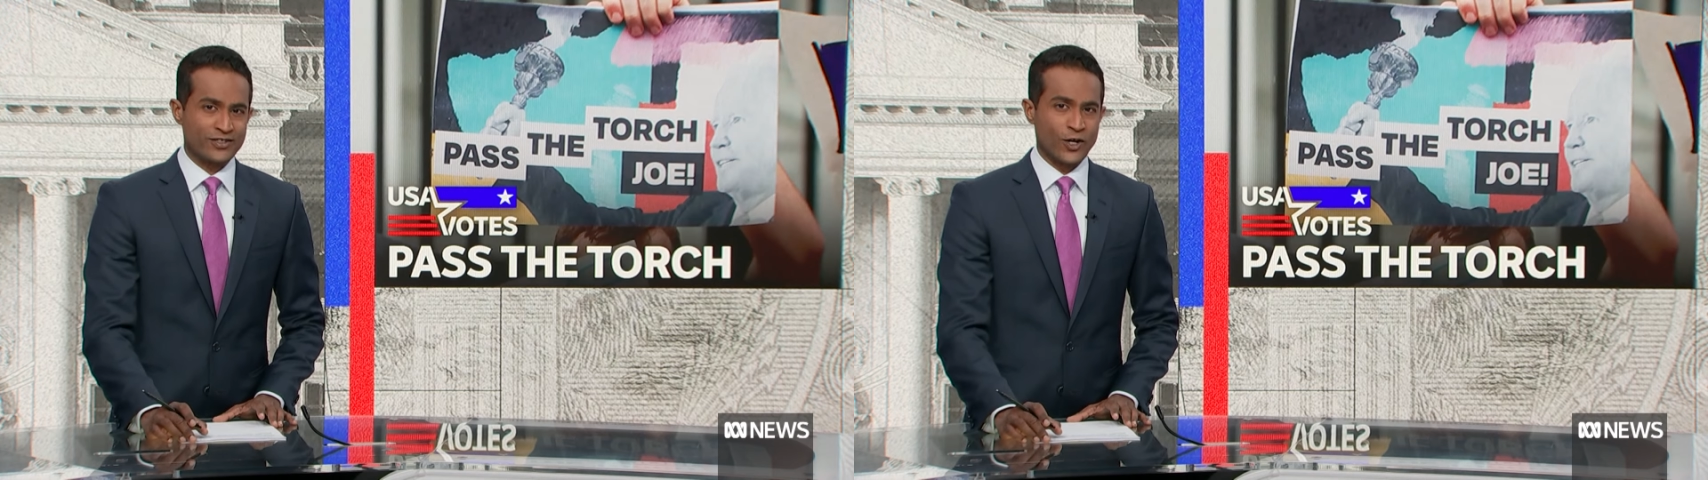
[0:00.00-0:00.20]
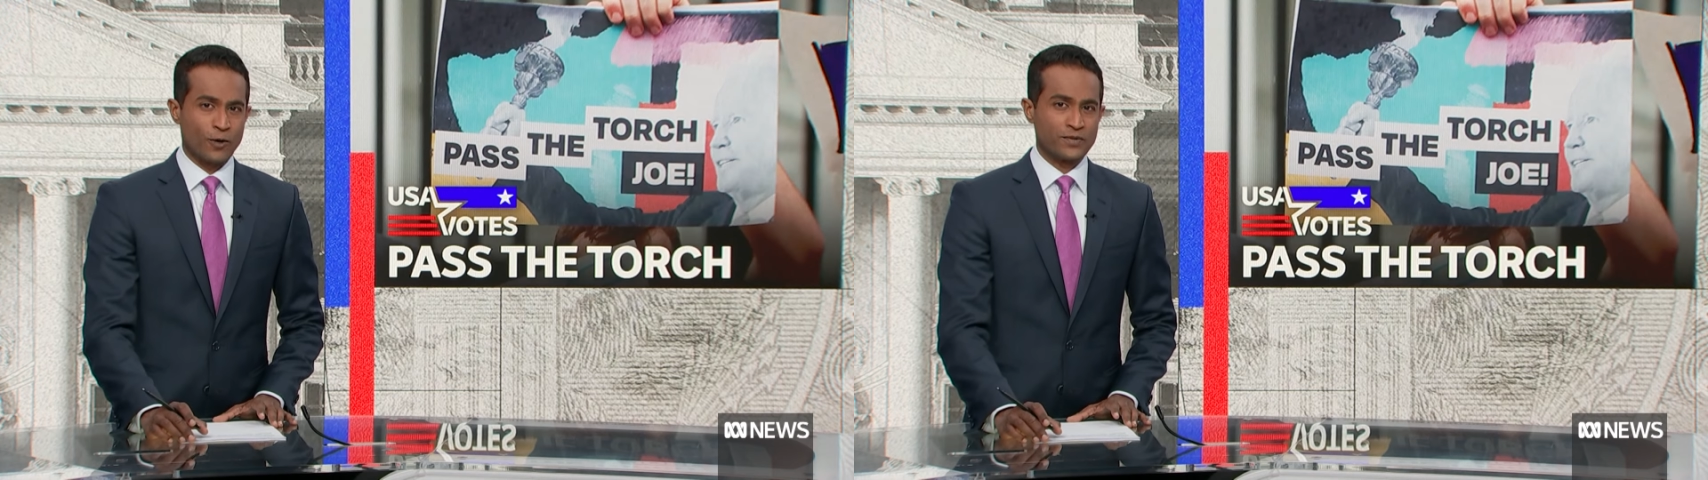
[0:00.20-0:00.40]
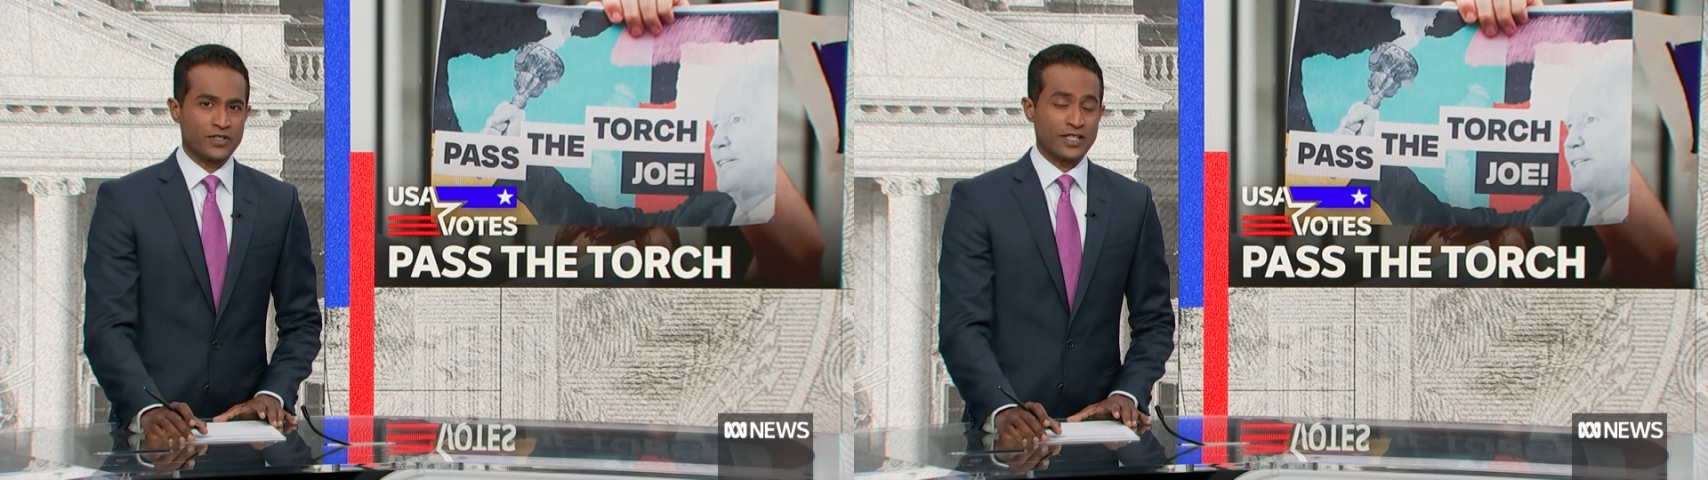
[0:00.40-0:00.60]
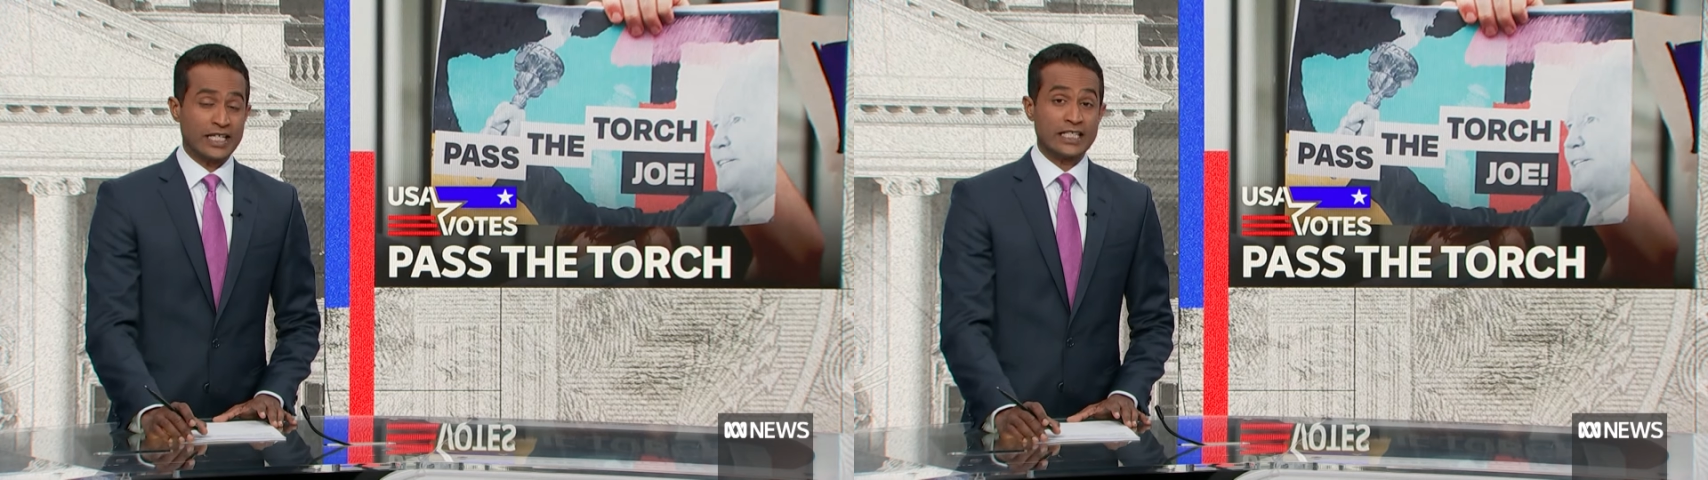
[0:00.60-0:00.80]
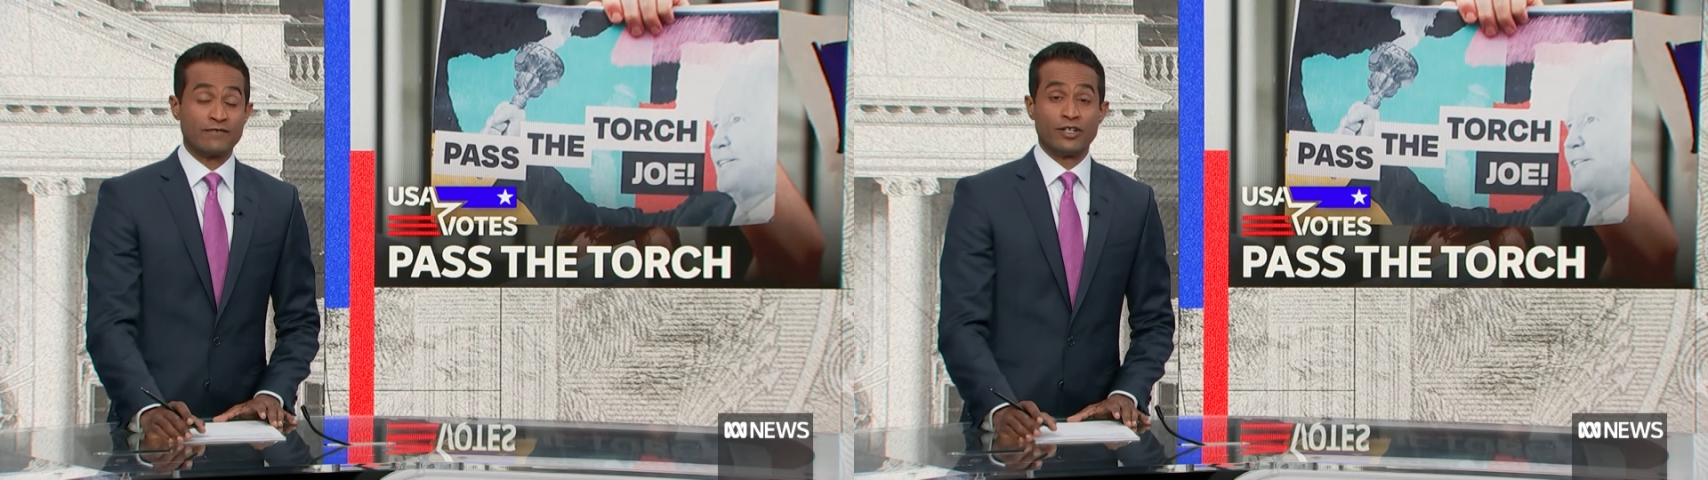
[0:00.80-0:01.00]
stops,
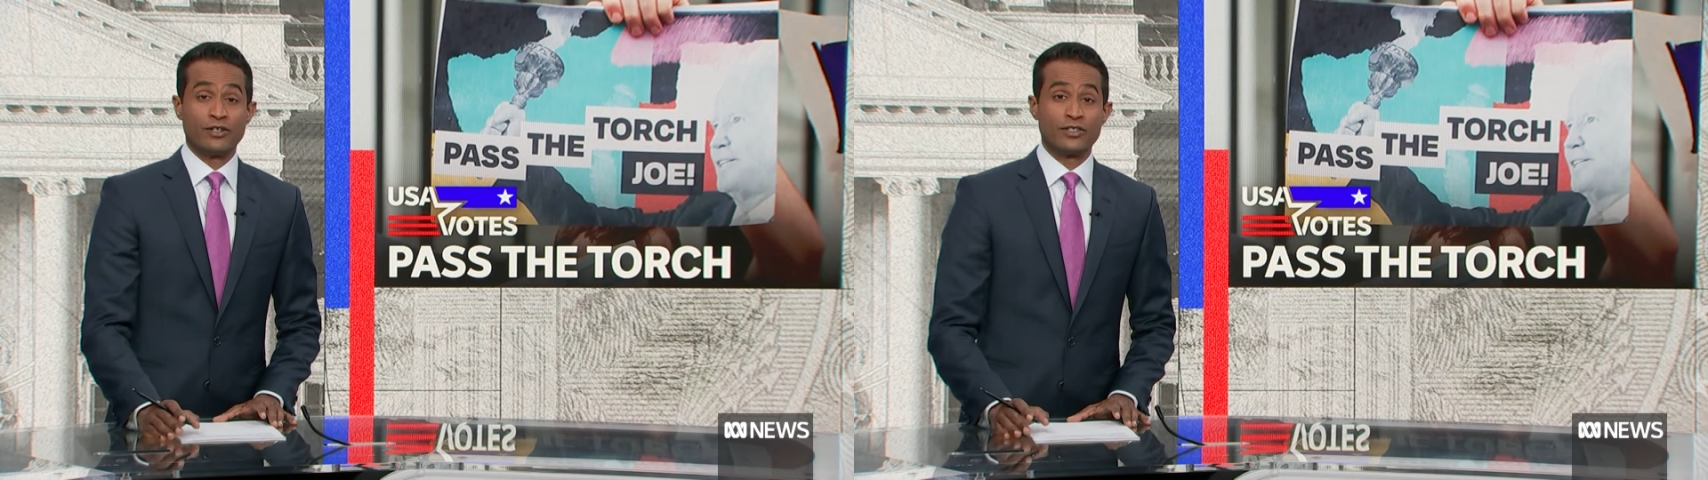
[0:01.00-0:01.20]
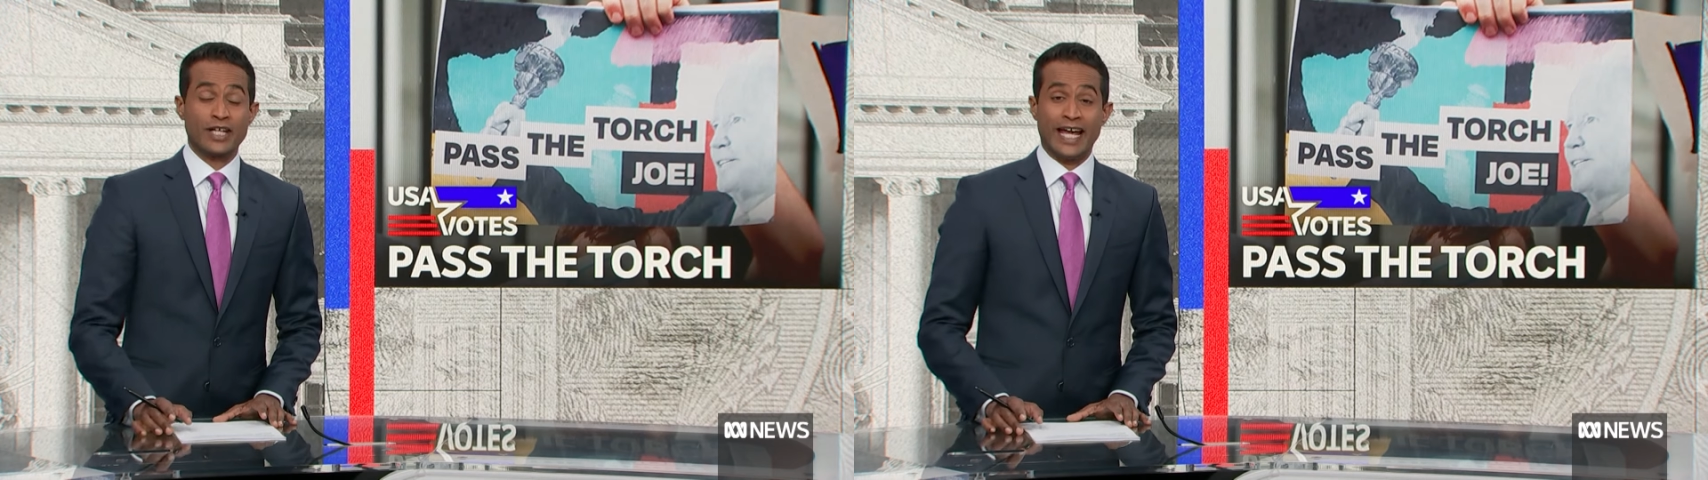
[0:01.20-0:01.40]
interviews,